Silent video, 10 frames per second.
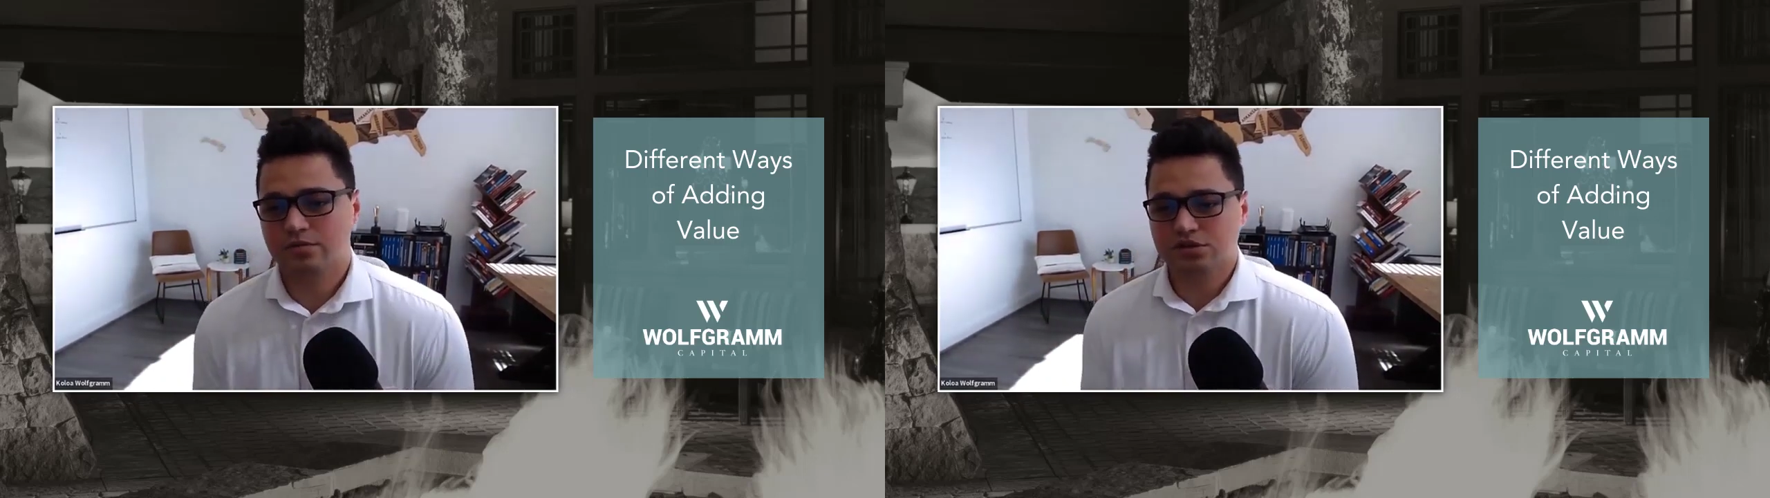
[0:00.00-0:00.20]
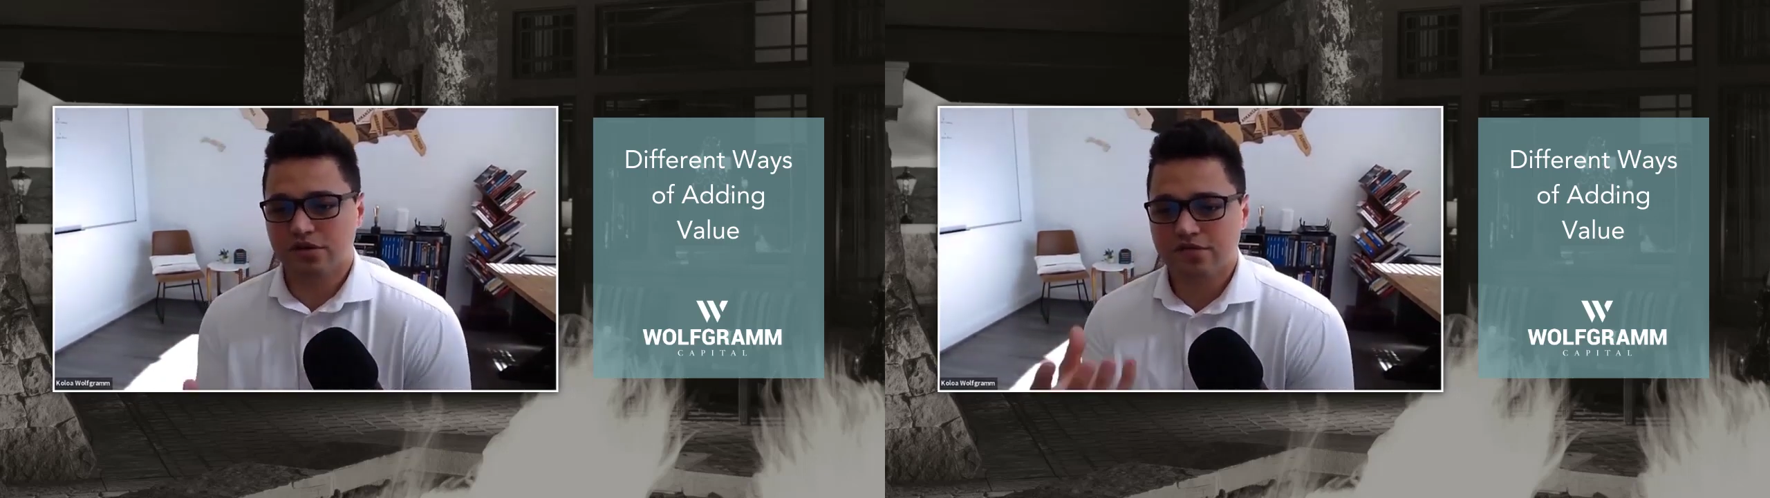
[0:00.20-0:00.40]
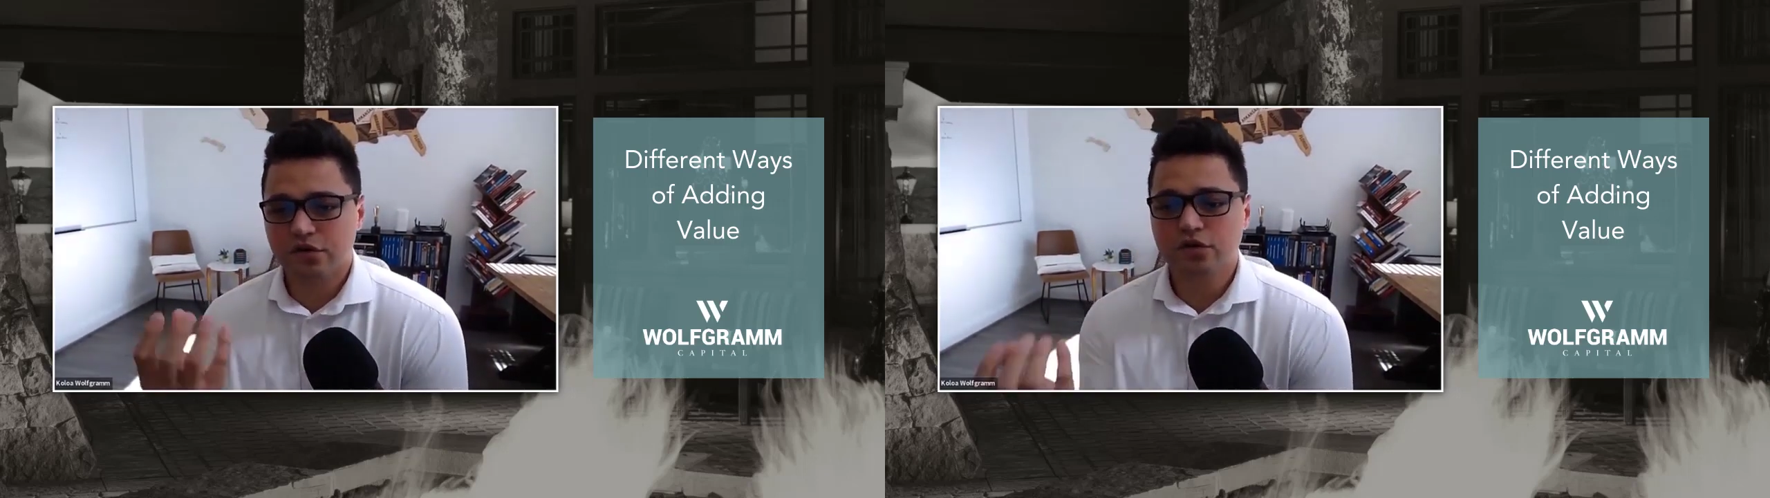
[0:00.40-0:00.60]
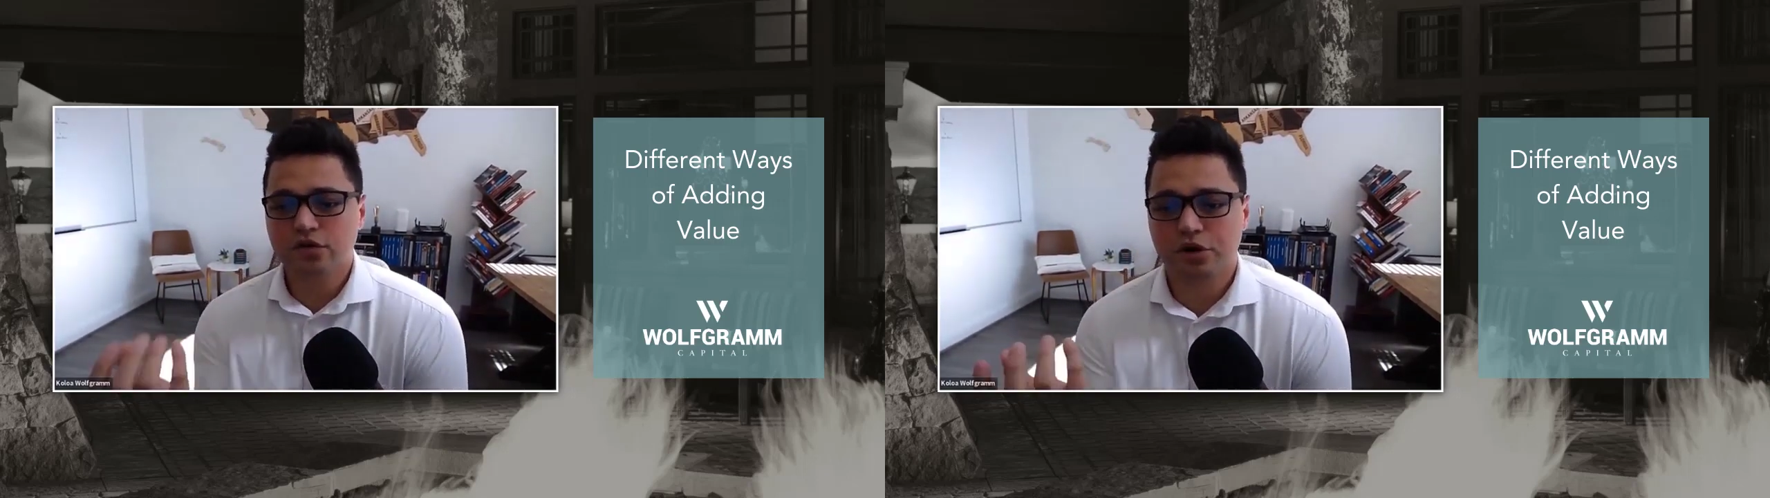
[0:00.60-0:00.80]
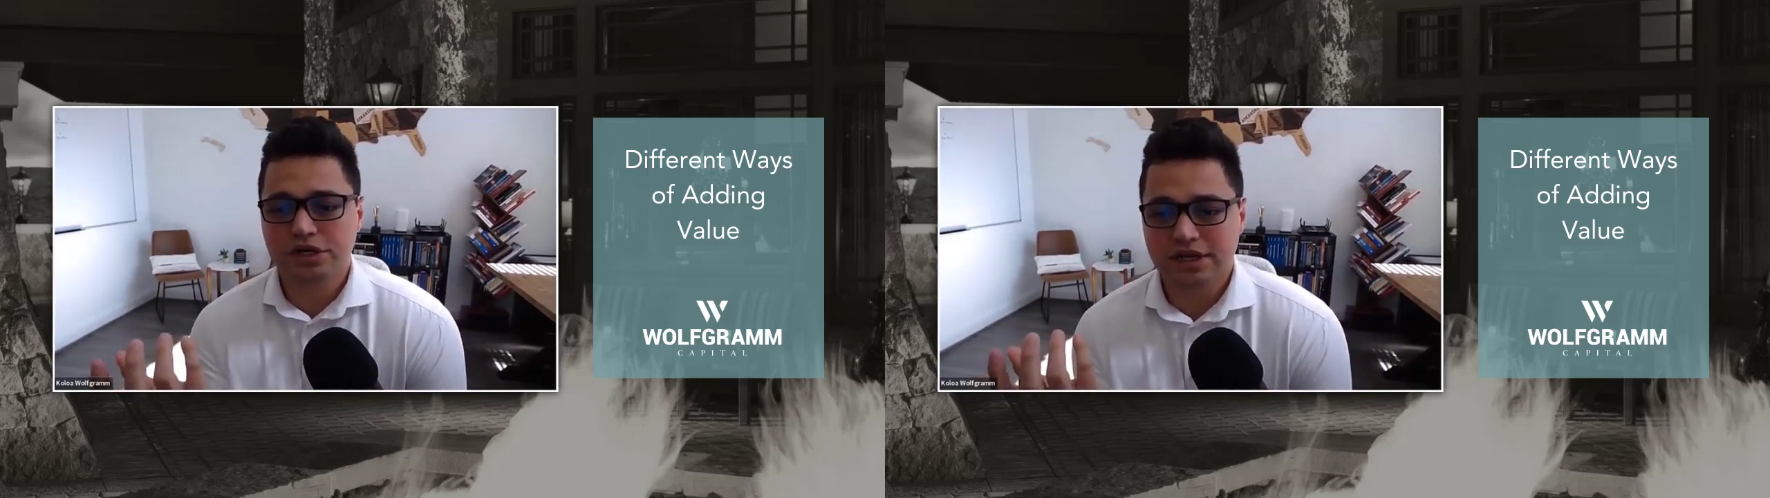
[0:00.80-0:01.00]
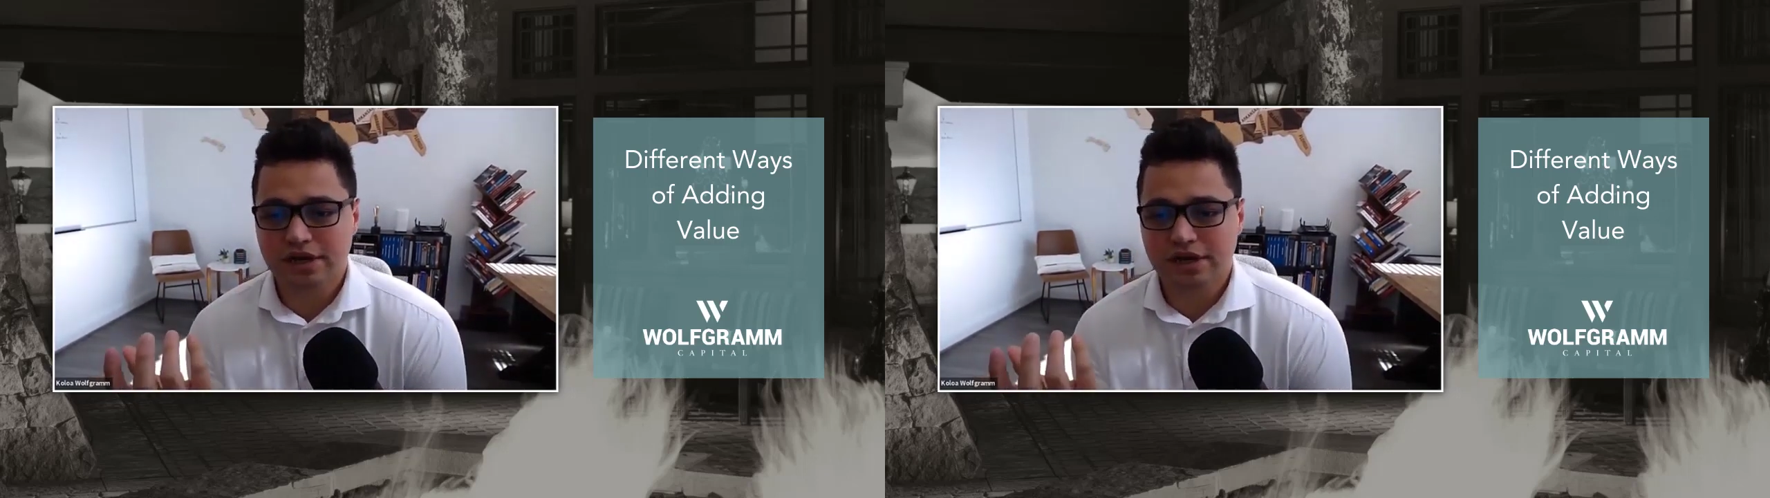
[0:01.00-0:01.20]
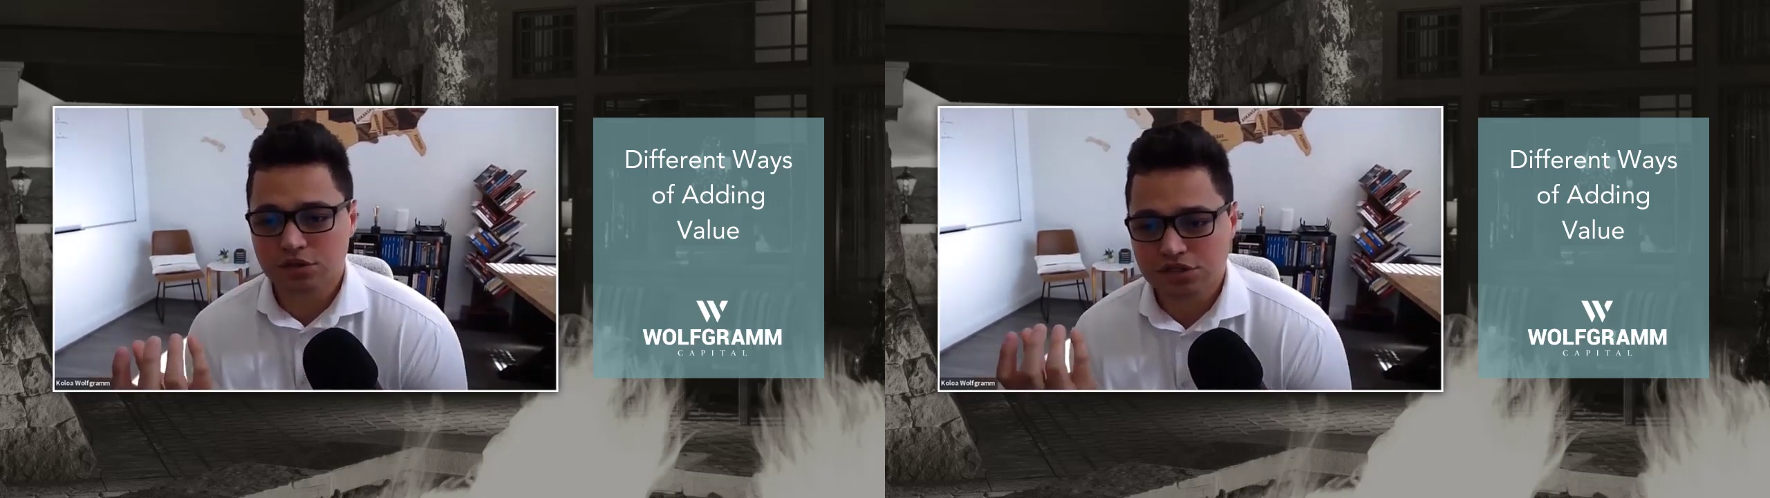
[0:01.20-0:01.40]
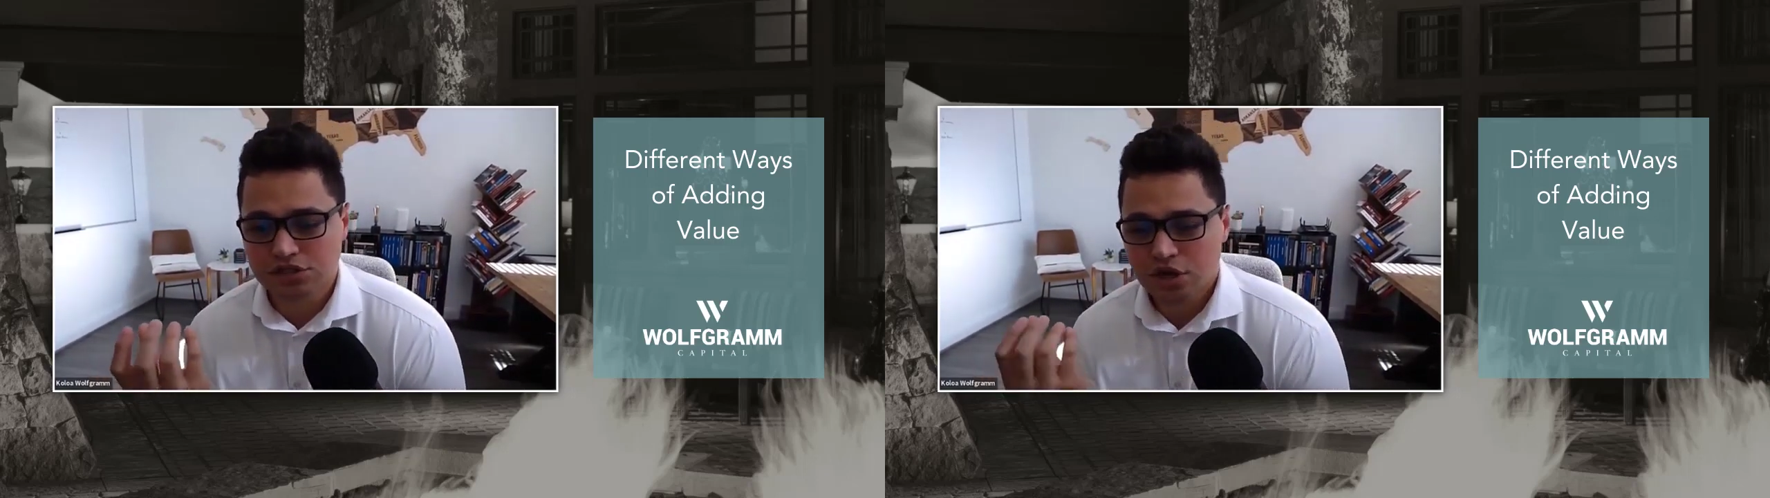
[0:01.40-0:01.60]
there's a further breakdown,
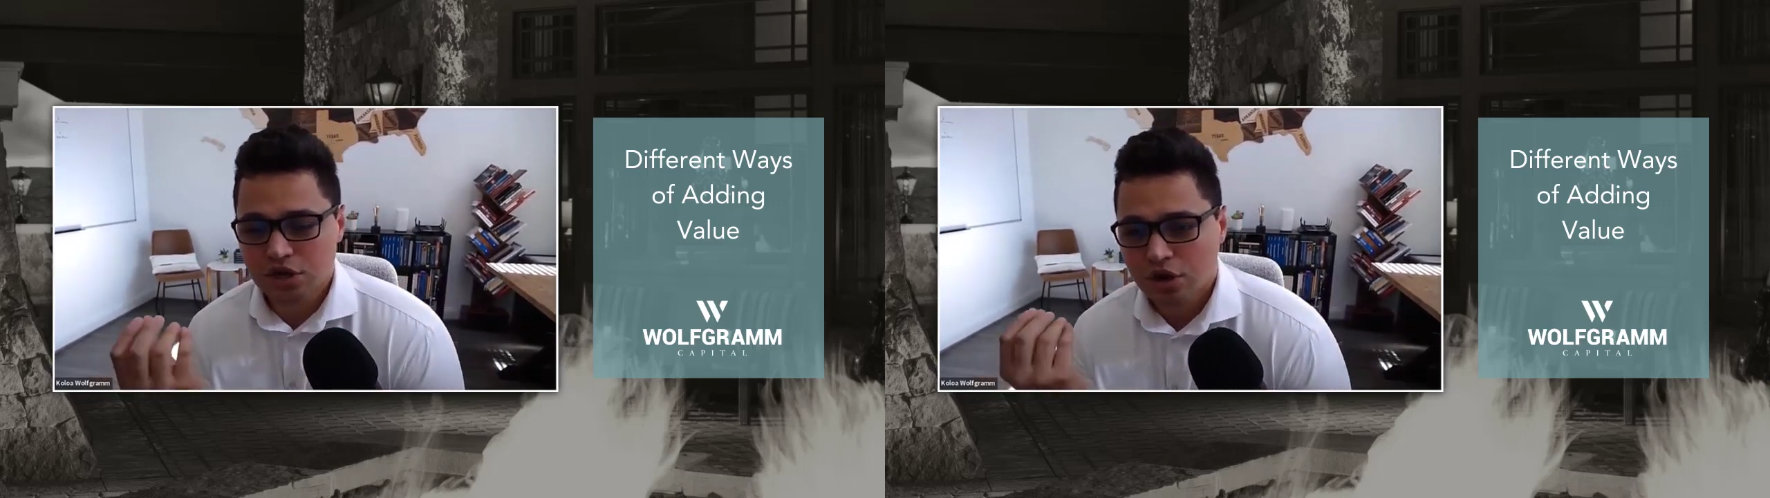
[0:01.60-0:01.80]
which is